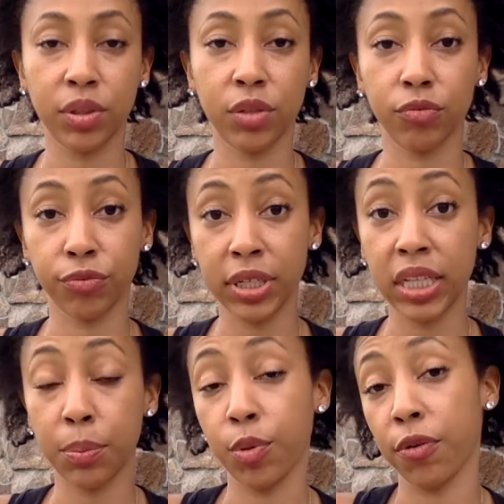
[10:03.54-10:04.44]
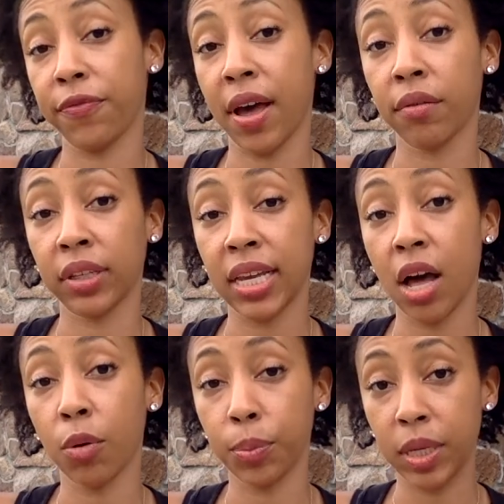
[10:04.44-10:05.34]
to really profoundly
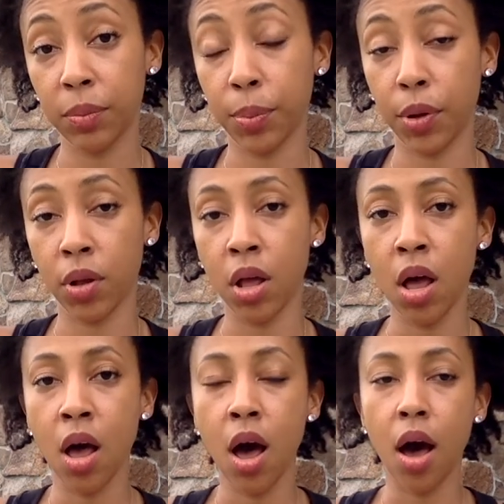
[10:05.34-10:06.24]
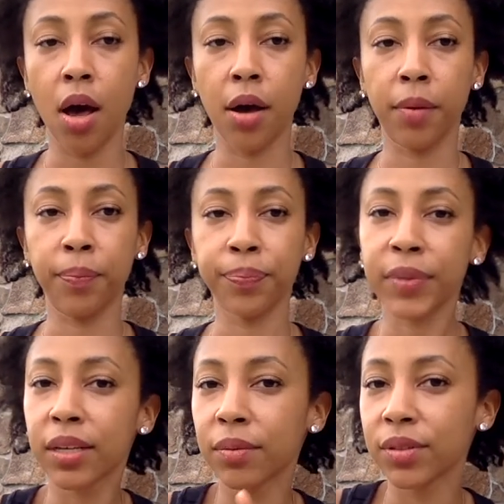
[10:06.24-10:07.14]
help people. Um,
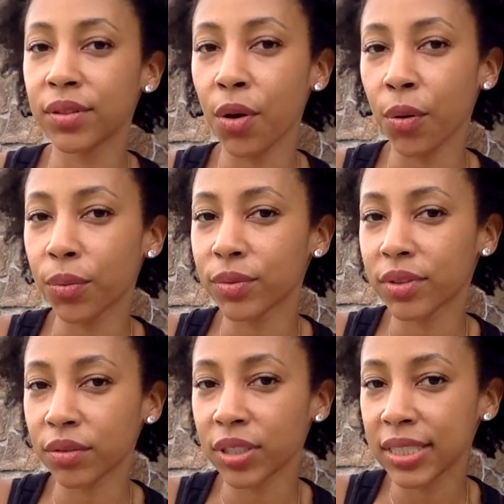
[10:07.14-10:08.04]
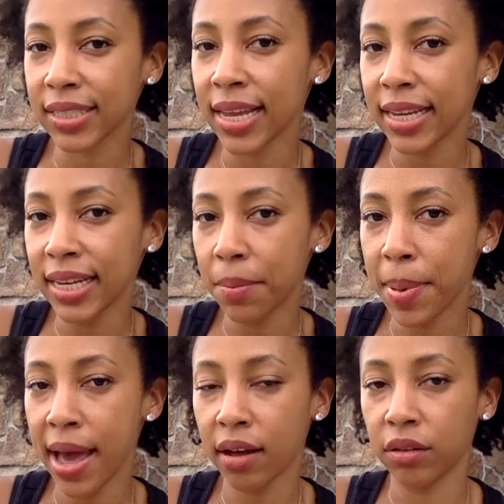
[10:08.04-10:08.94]
so just taking it
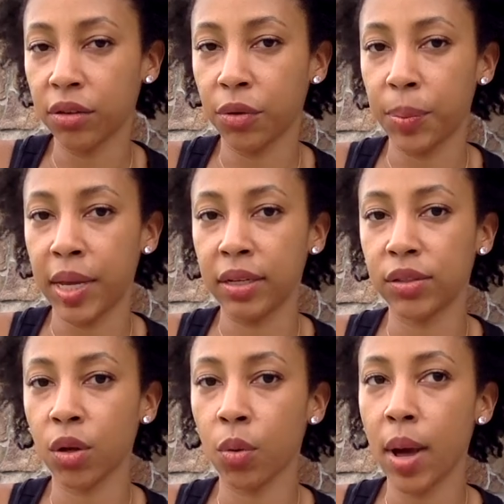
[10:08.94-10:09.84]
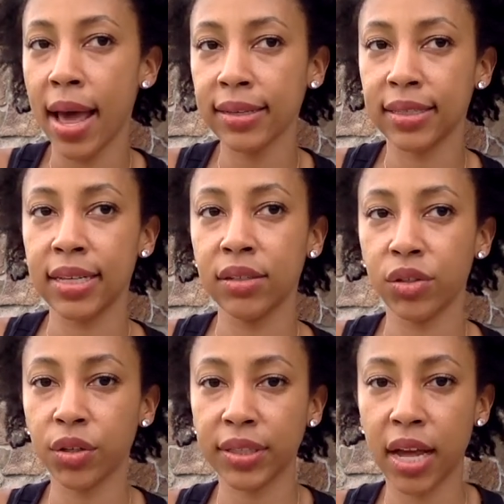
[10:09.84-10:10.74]
back a little bit. So as things
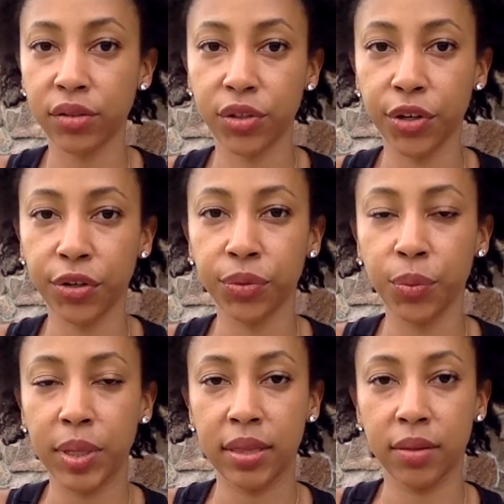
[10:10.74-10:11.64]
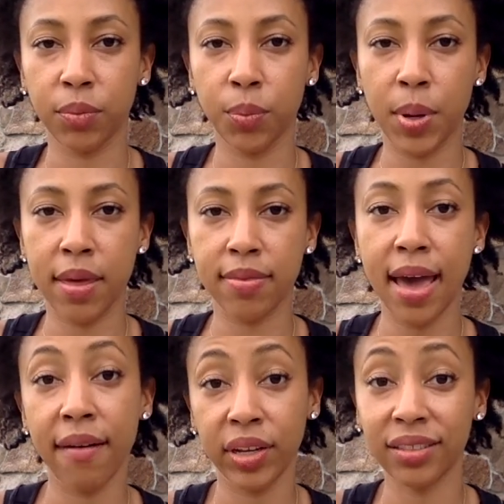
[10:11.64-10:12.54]
took that turn with
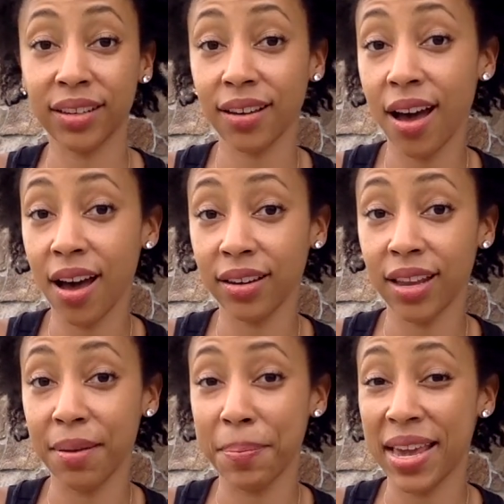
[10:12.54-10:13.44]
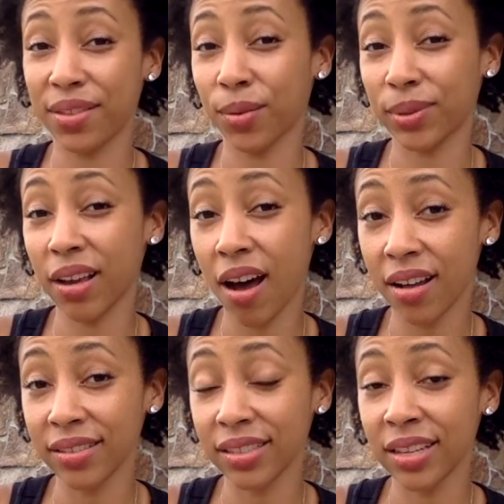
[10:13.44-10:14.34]
having to cut and make those
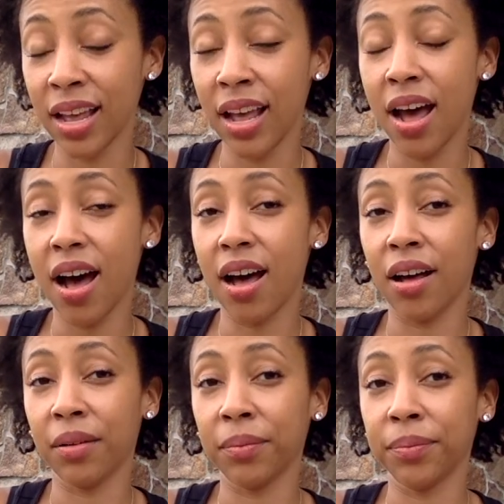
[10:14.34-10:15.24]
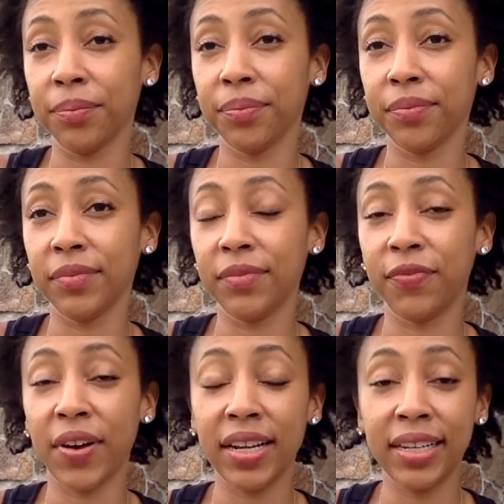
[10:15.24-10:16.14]
cuts, um,
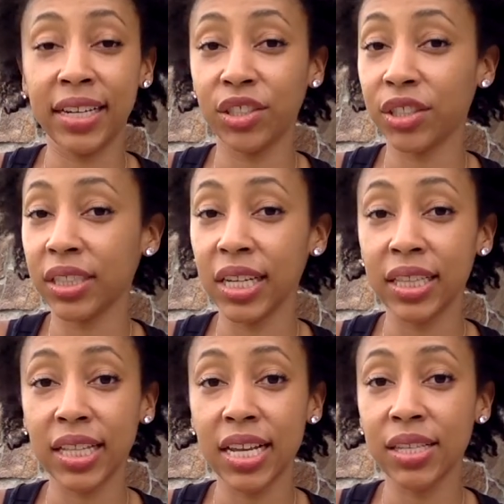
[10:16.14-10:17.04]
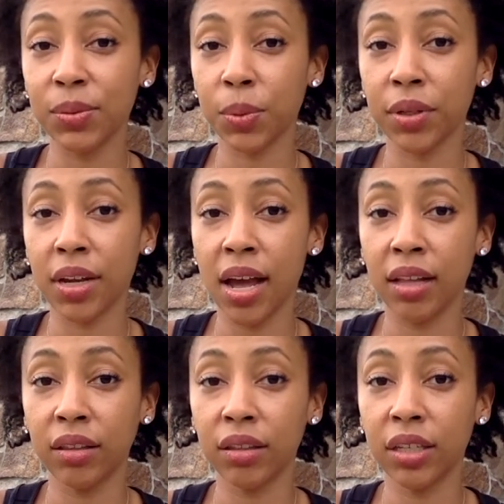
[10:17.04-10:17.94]
financially things were
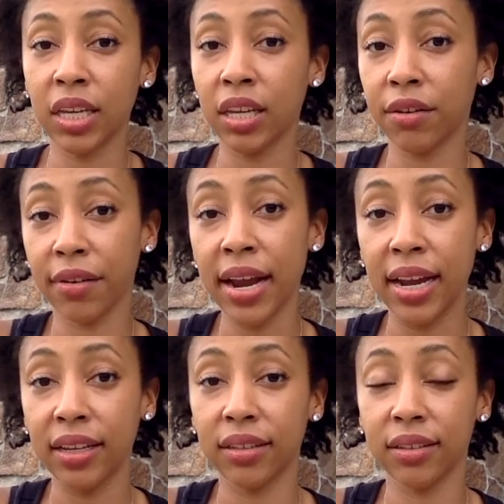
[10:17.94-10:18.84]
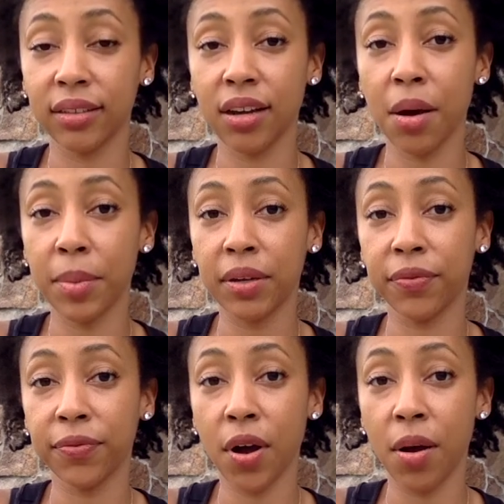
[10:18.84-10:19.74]
not looking great coming
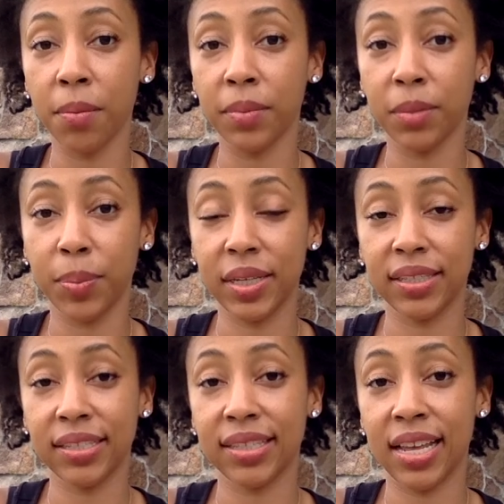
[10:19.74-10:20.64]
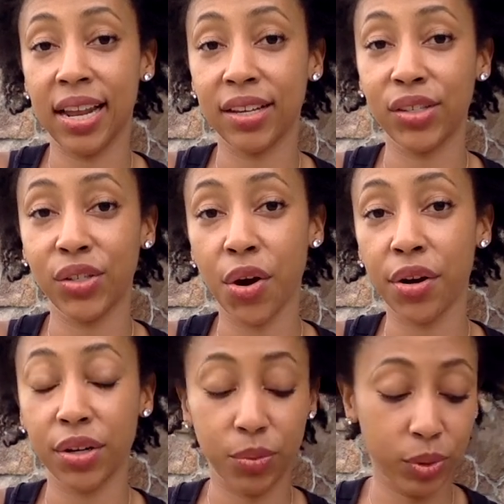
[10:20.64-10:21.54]
from the business that I
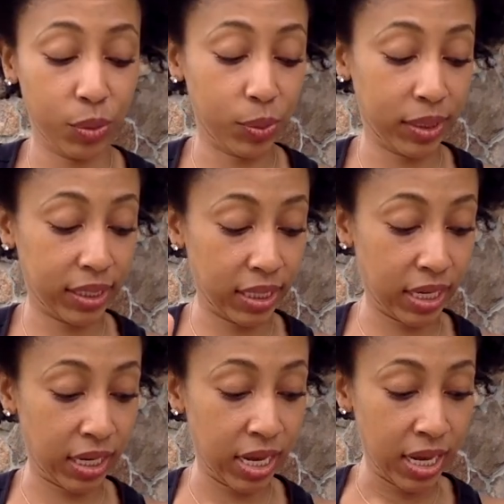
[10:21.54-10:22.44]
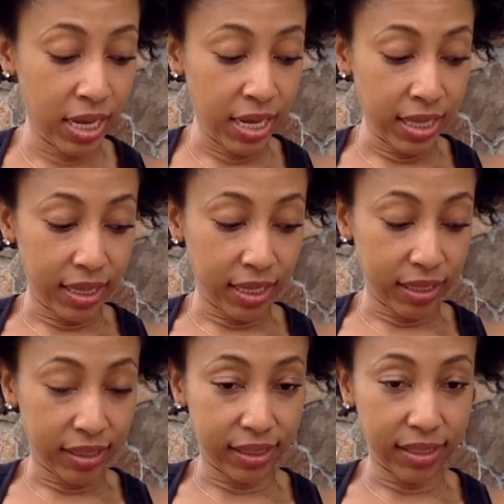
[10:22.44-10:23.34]
started, which was
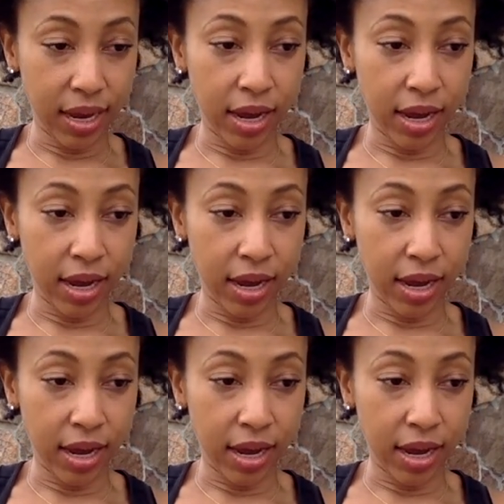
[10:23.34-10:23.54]
this